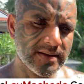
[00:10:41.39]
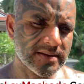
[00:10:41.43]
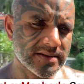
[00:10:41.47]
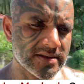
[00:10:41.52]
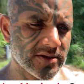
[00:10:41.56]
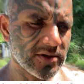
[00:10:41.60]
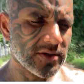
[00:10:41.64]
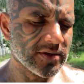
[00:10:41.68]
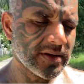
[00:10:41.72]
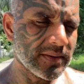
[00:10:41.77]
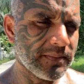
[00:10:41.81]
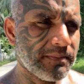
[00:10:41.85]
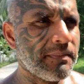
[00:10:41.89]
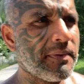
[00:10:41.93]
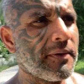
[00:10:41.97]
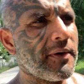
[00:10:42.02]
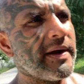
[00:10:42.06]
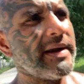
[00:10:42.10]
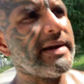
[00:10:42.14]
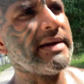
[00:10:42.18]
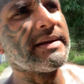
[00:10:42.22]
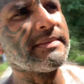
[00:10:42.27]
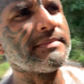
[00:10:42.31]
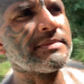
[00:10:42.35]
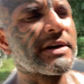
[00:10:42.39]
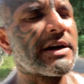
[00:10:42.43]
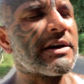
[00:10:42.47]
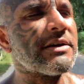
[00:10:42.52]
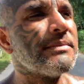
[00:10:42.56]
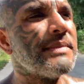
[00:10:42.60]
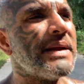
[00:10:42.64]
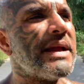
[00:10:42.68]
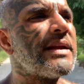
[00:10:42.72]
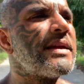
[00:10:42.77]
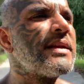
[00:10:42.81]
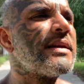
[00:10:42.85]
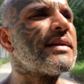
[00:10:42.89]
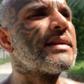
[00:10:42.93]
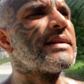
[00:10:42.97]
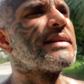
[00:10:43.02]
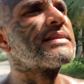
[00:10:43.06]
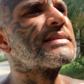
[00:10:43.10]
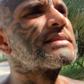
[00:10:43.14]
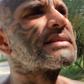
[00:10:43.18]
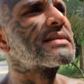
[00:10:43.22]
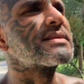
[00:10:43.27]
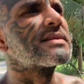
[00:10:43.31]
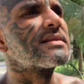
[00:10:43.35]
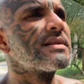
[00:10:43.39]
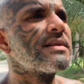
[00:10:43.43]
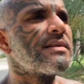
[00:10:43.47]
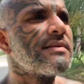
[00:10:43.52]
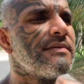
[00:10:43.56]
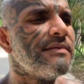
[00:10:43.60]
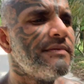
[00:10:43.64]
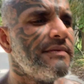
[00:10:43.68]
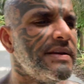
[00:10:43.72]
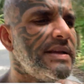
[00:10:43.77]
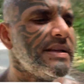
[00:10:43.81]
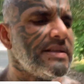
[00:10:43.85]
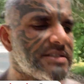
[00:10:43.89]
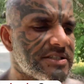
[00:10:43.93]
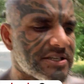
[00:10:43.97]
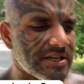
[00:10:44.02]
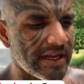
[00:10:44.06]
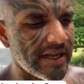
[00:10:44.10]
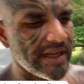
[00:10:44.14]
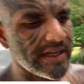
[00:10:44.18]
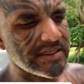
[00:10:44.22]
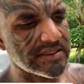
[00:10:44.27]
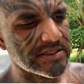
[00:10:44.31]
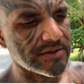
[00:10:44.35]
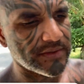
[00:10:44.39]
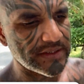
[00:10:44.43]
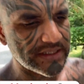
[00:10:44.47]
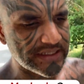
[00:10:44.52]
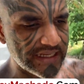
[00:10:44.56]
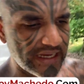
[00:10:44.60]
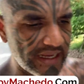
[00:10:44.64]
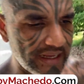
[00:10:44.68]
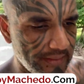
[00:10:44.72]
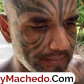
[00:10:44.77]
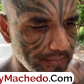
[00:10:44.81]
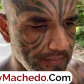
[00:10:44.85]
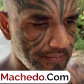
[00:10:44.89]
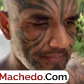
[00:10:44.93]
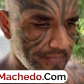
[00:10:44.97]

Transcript: So the point I'm trying to make here is we change with time.